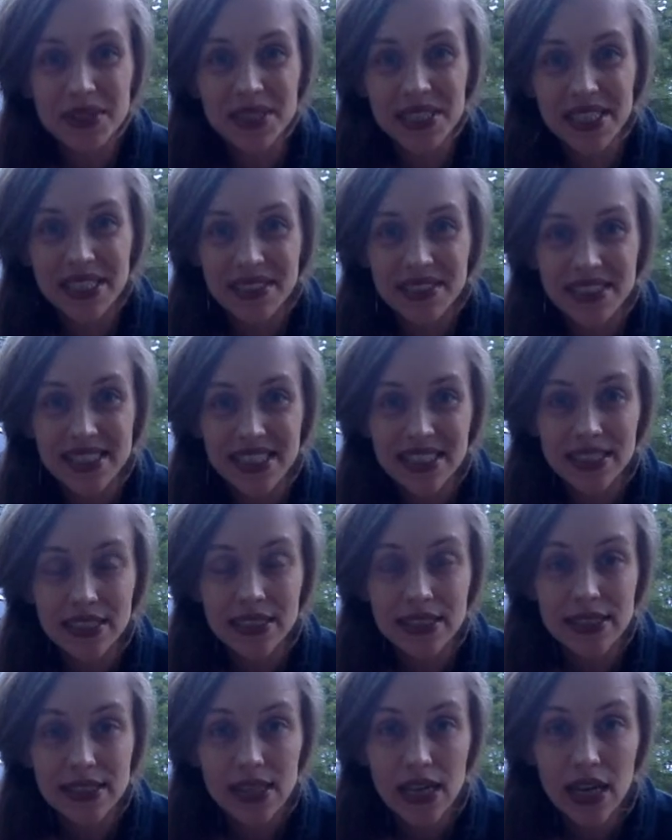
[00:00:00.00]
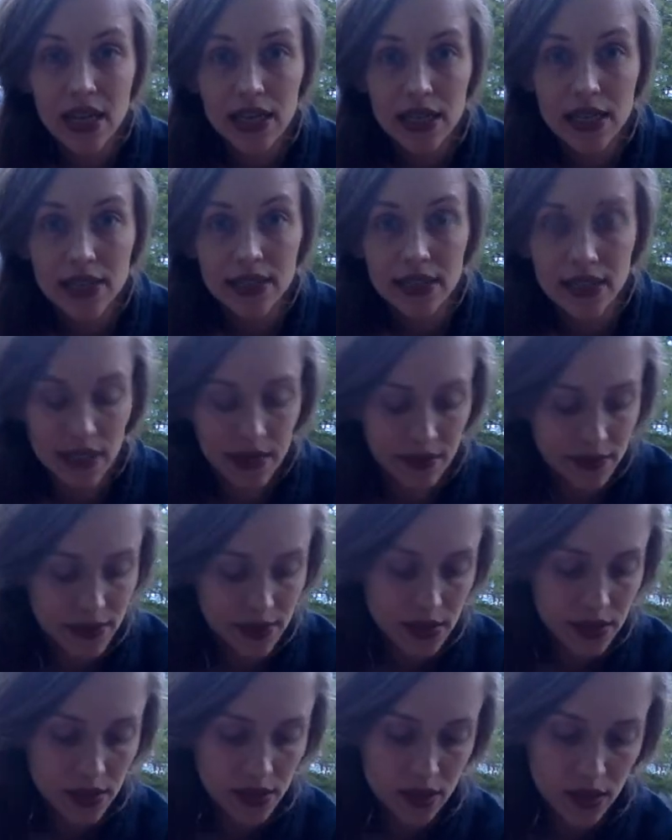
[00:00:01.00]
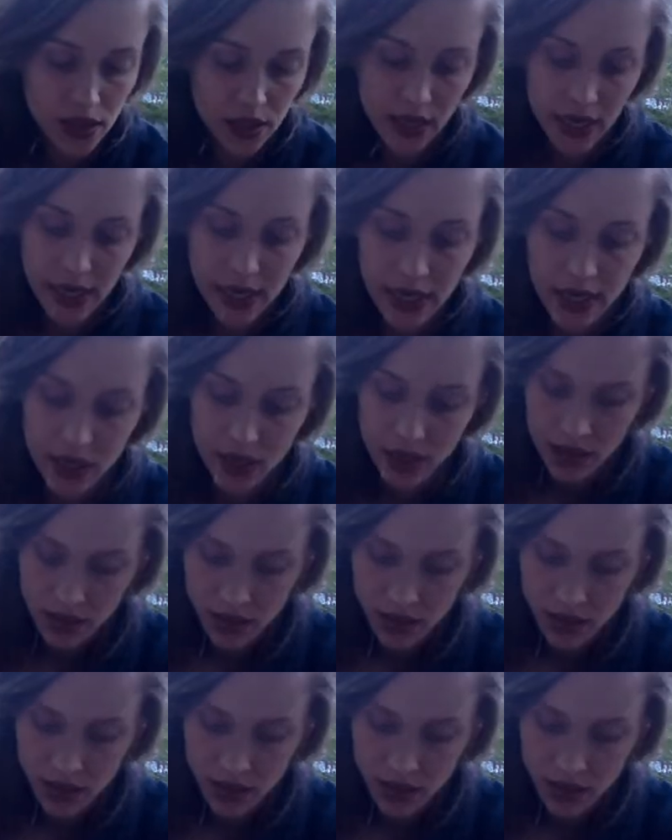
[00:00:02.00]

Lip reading: down to the side, off screen.